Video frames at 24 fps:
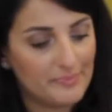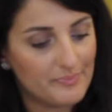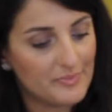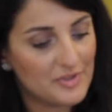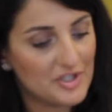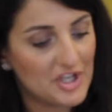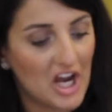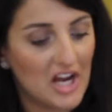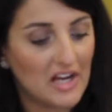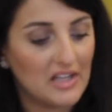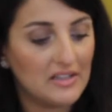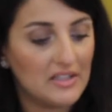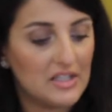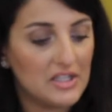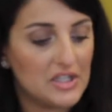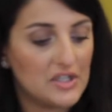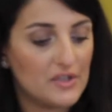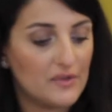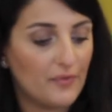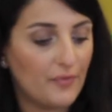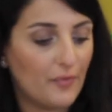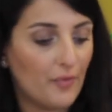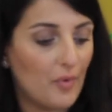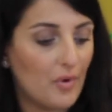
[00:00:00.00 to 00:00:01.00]

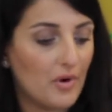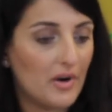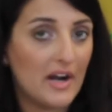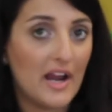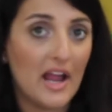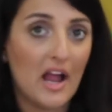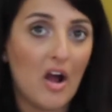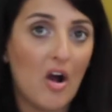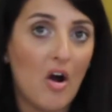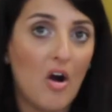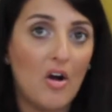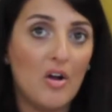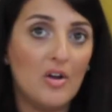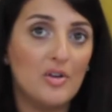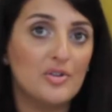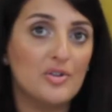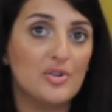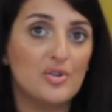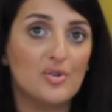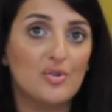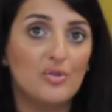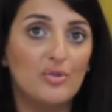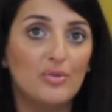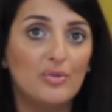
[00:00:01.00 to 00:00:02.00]
checklist for all
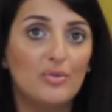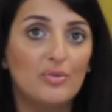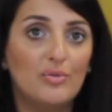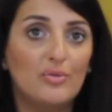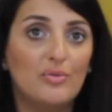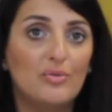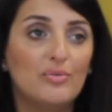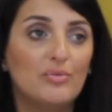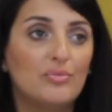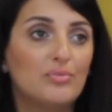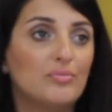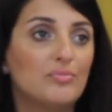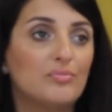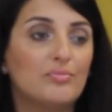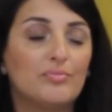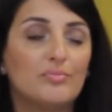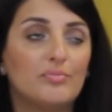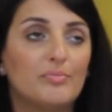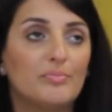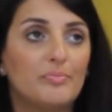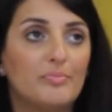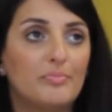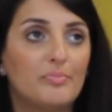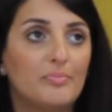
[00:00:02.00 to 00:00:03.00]
school
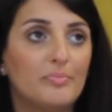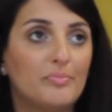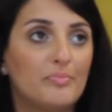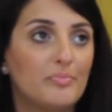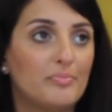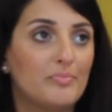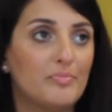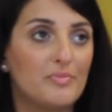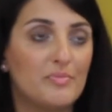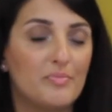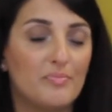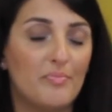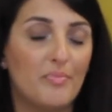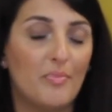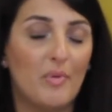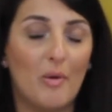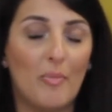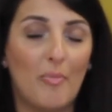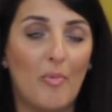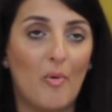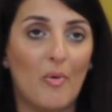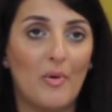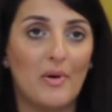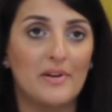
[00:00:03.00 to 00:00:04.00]

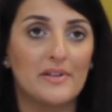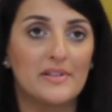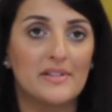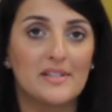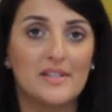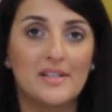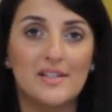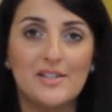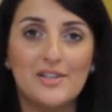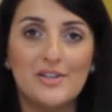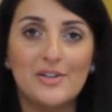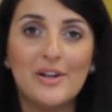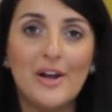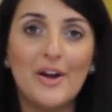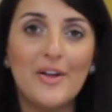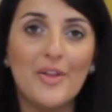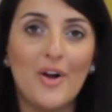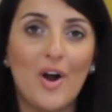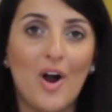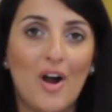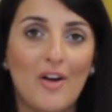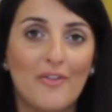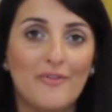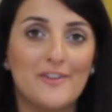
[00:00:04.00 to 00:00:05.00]
reports, because you know how
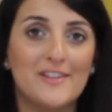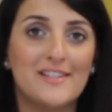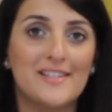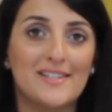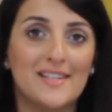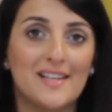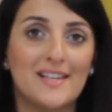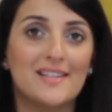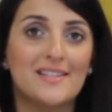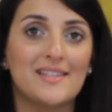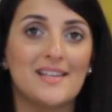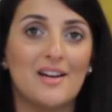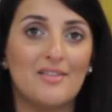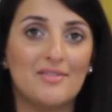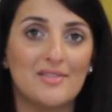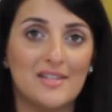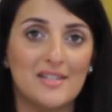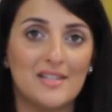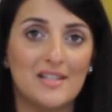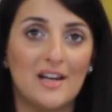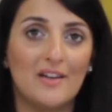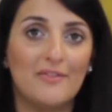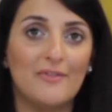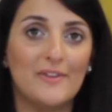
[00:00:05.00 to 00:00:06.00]
the office sends out
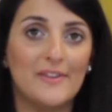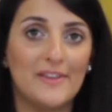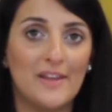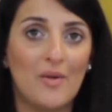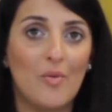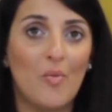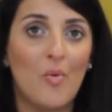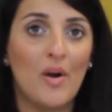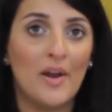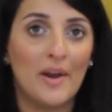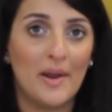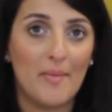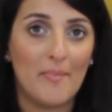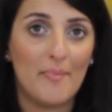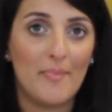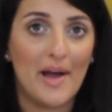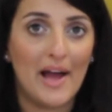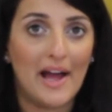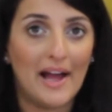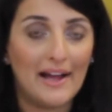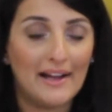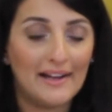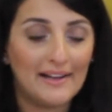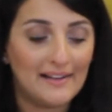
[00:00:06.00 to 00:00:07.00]
stuff and they want it
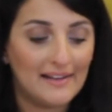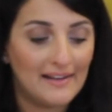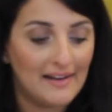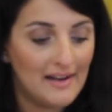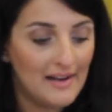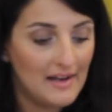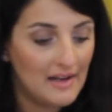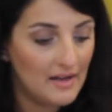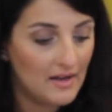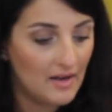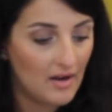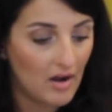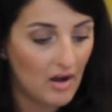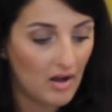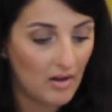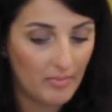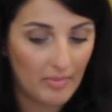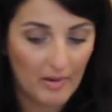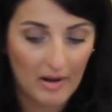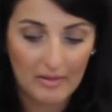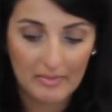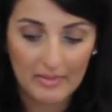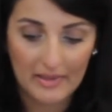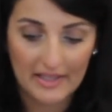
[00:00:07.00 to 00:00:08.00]
back. I'll
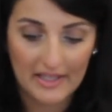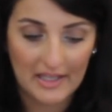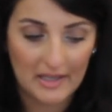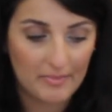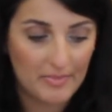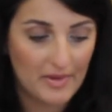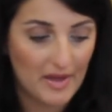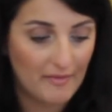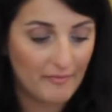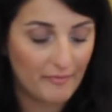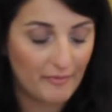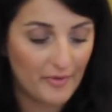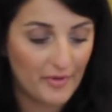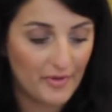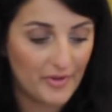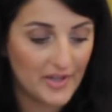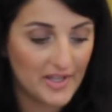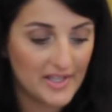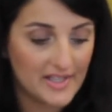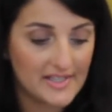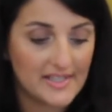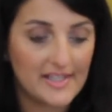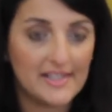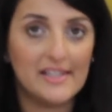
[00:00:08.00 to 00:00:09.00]
probably keep that for
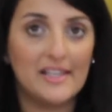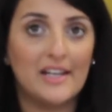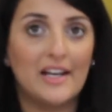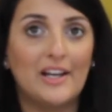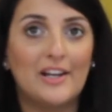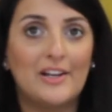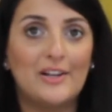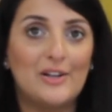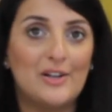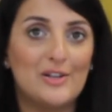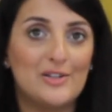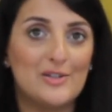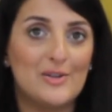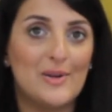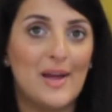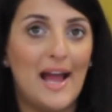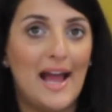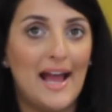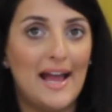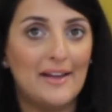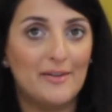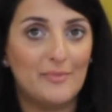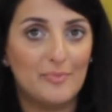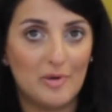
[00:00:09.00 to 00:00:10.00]
this, and then I can also
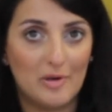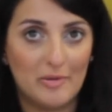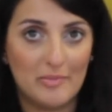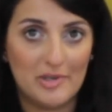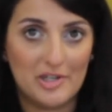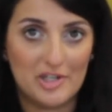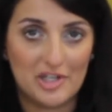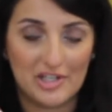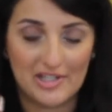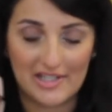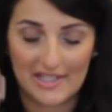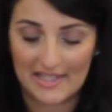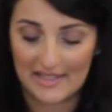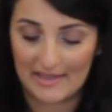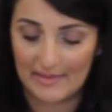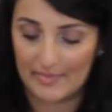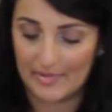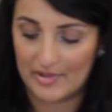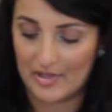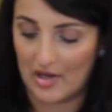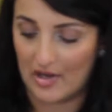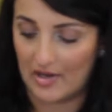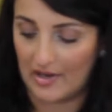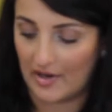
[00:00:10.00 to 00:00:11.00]
add permission
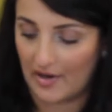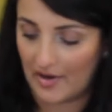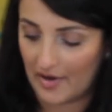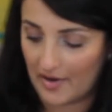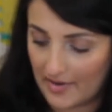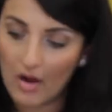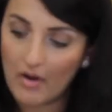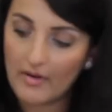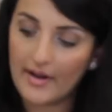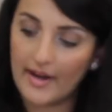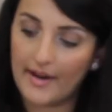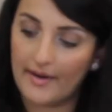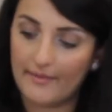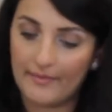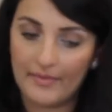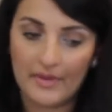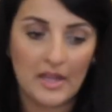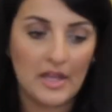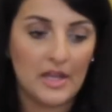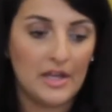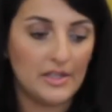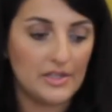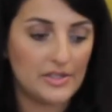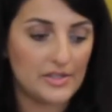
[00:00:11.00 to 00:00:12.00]
slips on here. Okay,
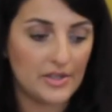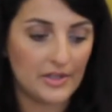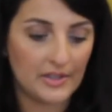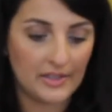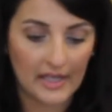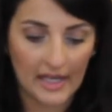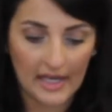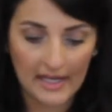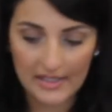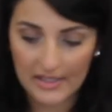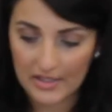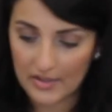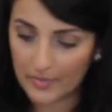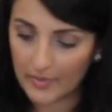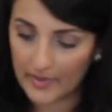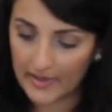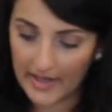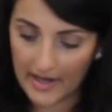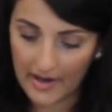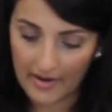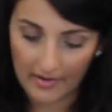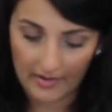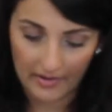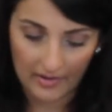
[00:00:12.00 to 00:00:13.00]
so next
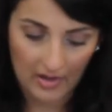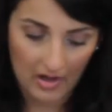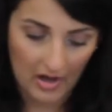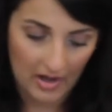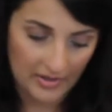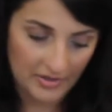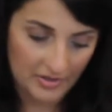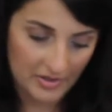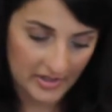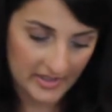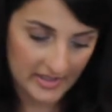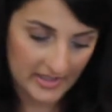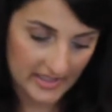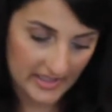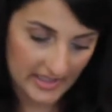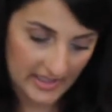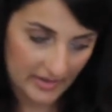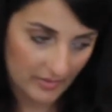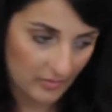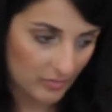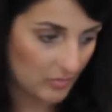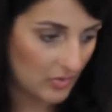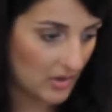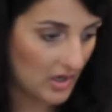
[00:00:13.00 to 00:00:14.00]
what Erin Condren
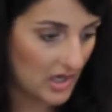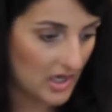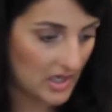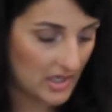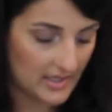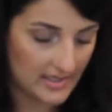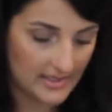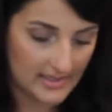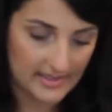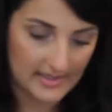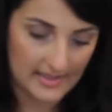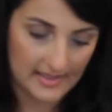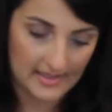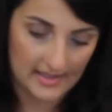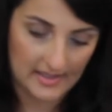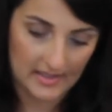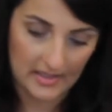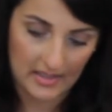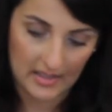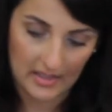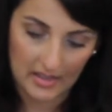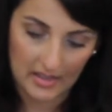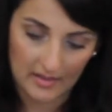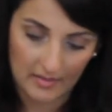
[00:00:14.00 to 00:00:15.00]
did was
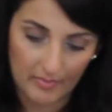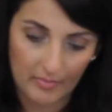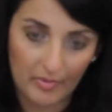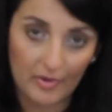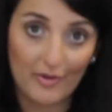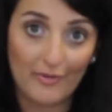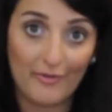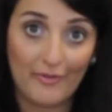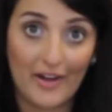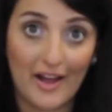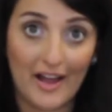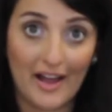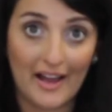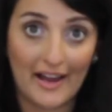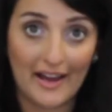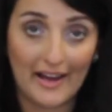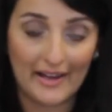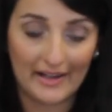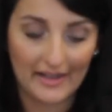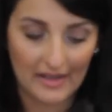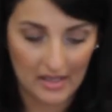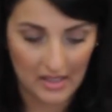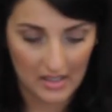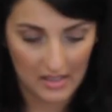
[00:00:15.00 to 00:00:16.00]

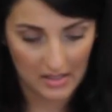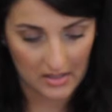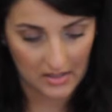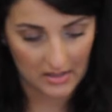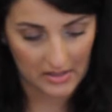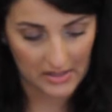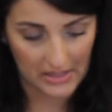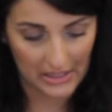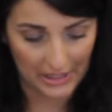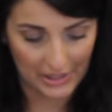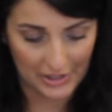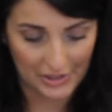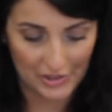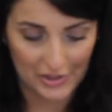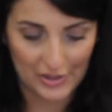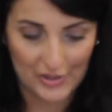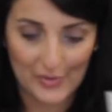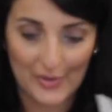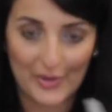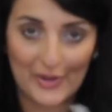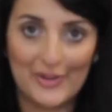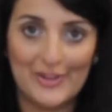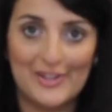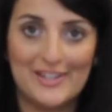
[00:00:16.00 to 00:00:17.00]
provide teachers
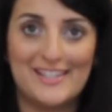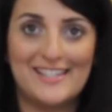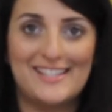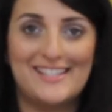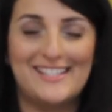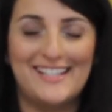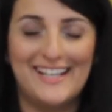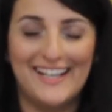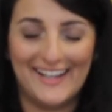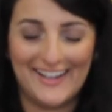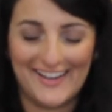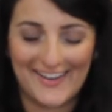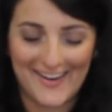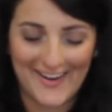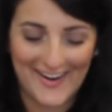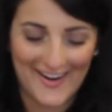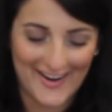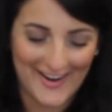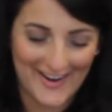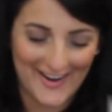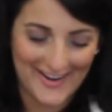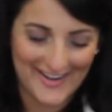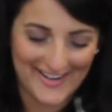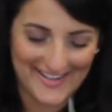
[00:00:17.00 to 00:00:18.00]
with
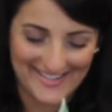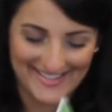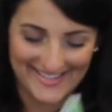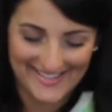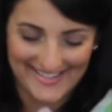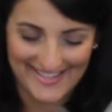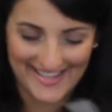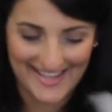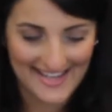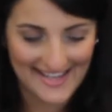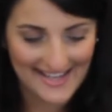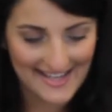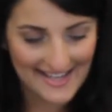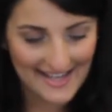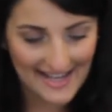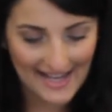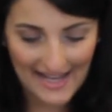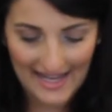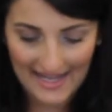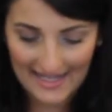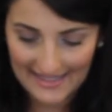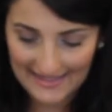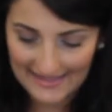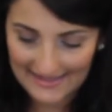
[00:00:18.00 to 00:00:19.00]
stickers.
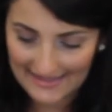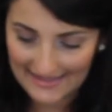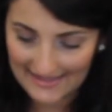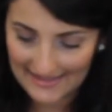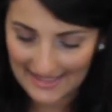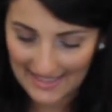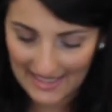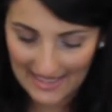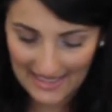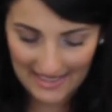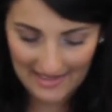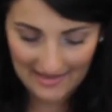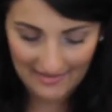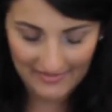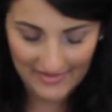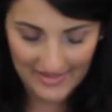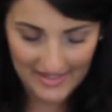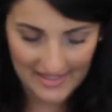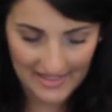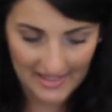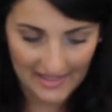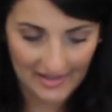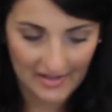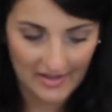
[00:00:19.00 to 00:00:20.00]
I love
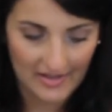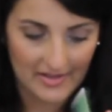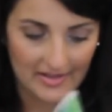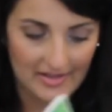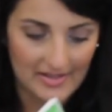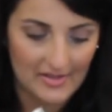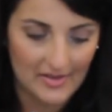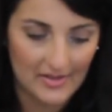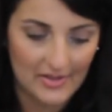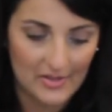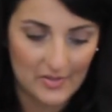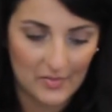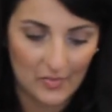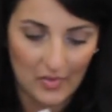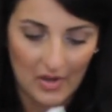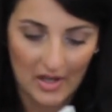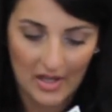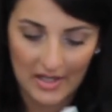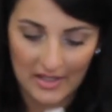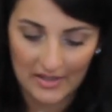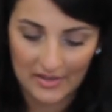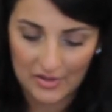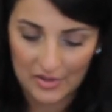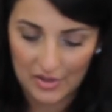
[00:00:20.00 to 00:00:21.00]
stickers. So it's
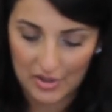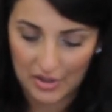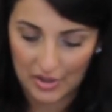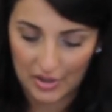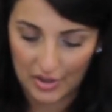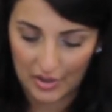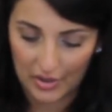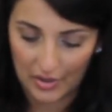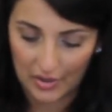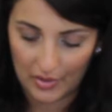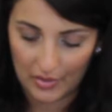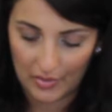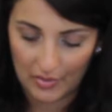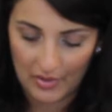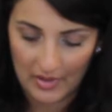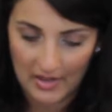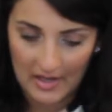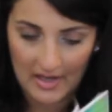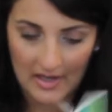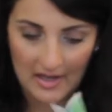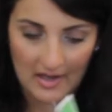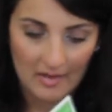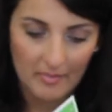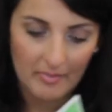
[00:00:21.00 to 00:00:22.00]
2
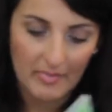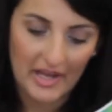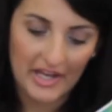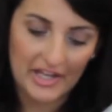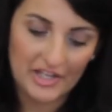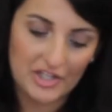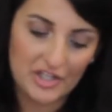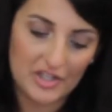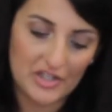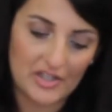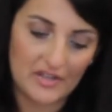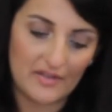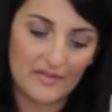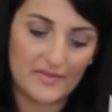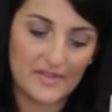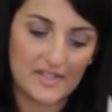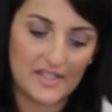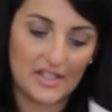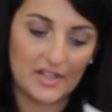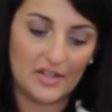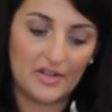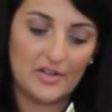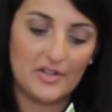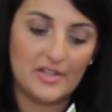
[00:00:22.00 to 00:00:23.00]
pages of
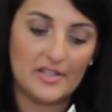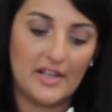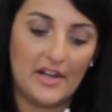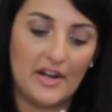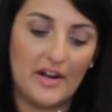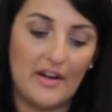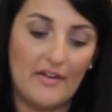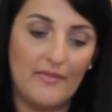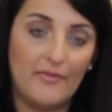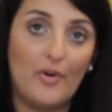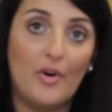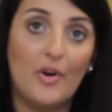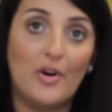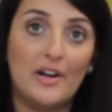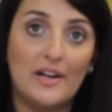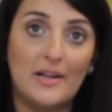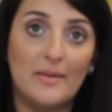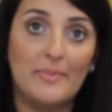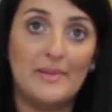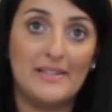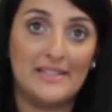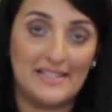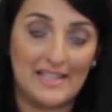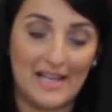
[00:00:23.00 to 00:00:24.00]
stickers that have already
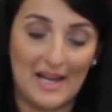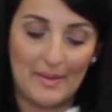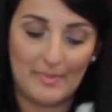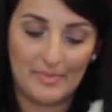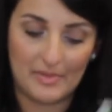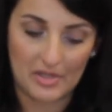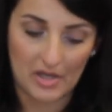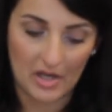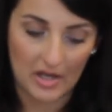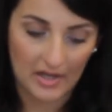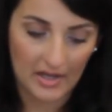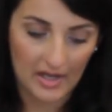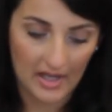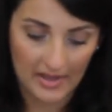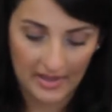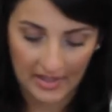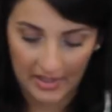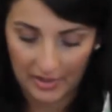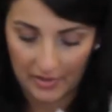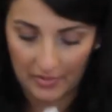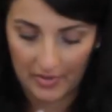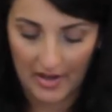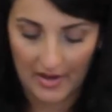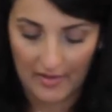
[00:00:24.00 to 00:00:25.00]
been typed on, and
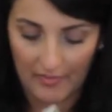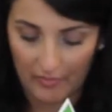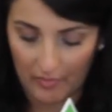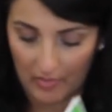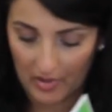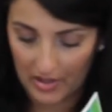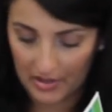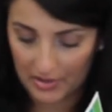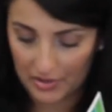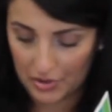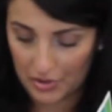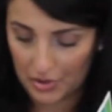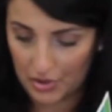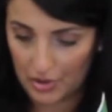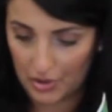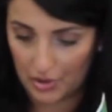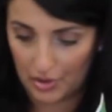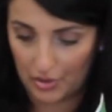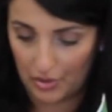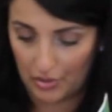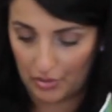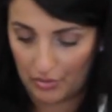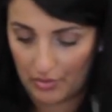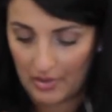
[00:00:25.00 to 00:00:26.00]
then you have
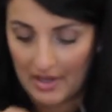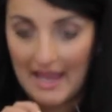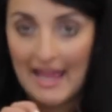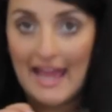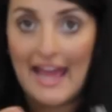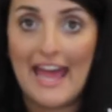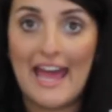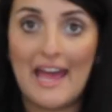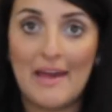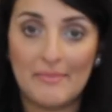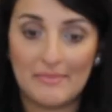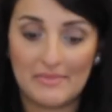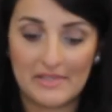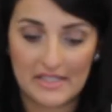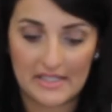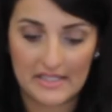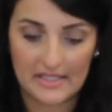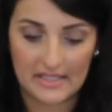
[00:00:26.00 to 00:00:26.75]
2 empty